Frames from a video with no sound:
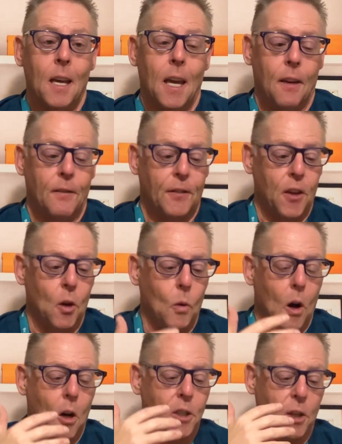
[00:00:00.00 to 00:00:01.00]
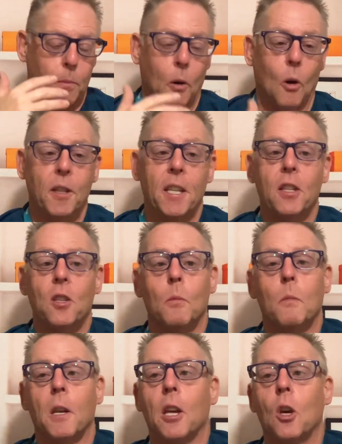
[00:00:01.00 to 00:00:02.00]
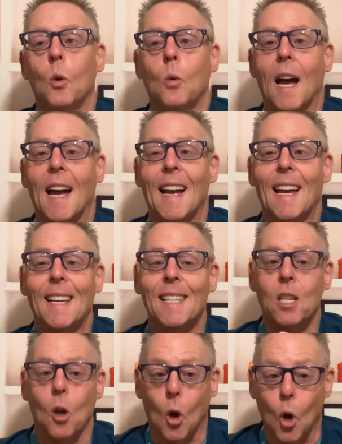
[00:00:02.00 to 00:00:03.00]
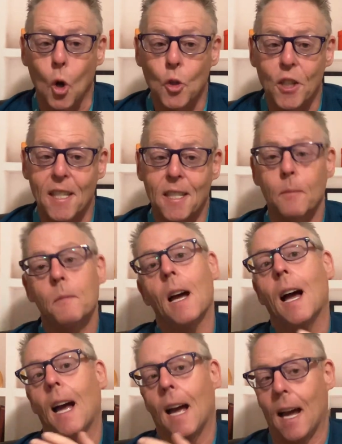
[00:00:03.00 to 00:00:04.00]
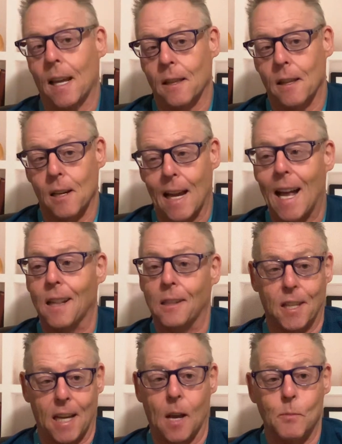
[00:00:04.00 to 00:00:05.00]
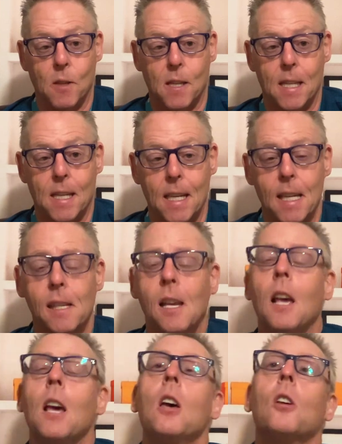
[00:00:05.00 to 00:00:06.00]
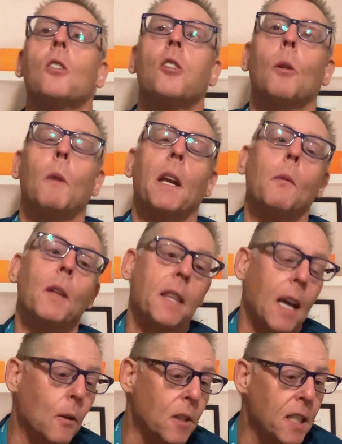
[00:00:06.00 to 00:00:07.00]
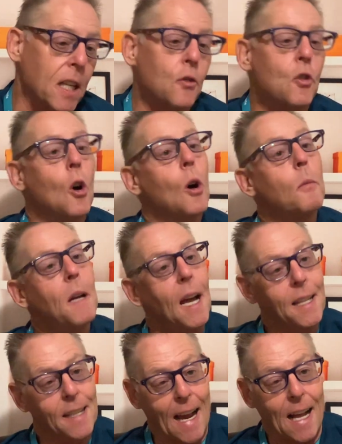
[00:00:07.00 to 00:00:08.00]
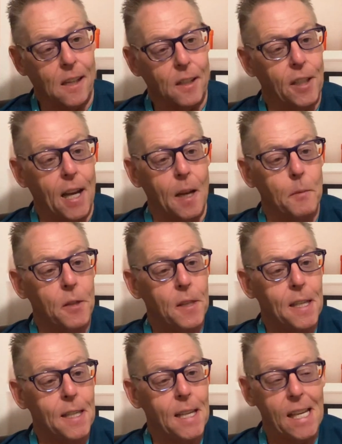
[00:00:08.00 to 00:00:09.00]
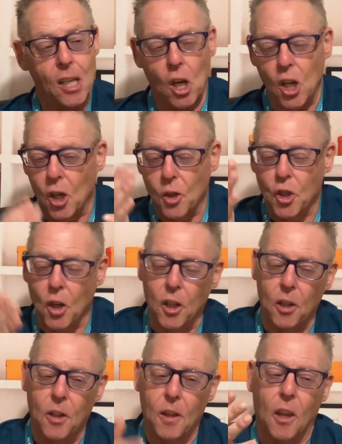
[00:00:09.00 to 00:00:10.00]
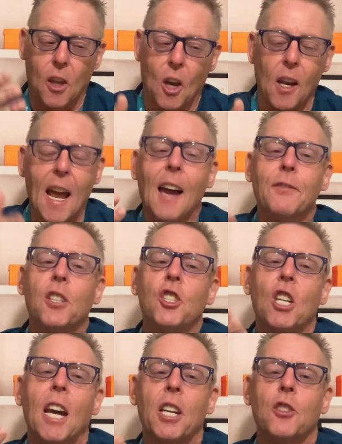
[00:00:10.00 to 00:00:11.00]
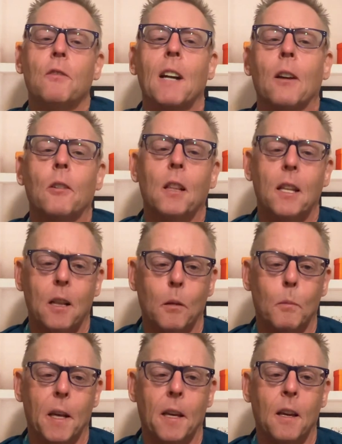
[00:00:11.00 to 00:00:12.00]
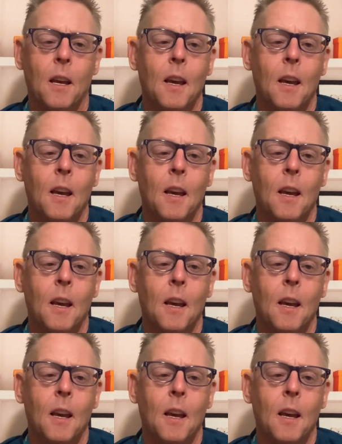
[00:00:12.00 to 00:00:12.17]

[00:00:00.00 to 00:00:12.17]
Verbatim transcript: If you are supporting somebody who has autism and Alzheimer's disease, somebody with Down syndrome and Alzheimer's disease, you're, you're going to have to change around a little bit.